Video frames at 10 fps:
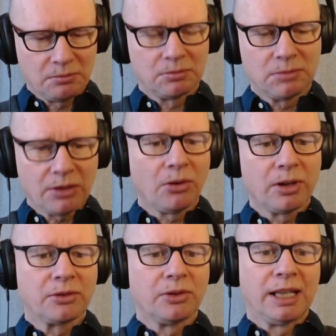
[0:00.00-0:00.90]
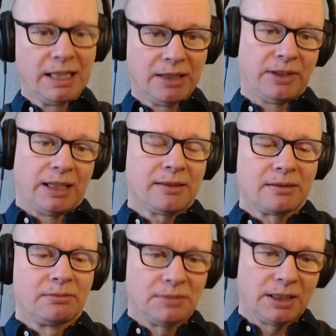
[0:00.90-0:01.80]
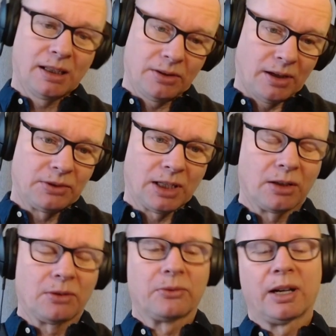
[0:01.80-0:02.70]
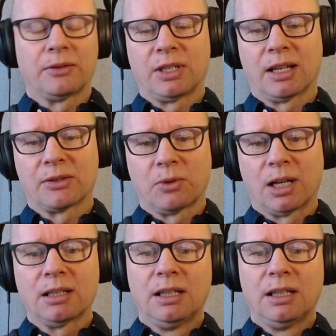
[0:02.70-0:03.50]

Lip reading: according to the EVs. And then you have Telecom 5G as well.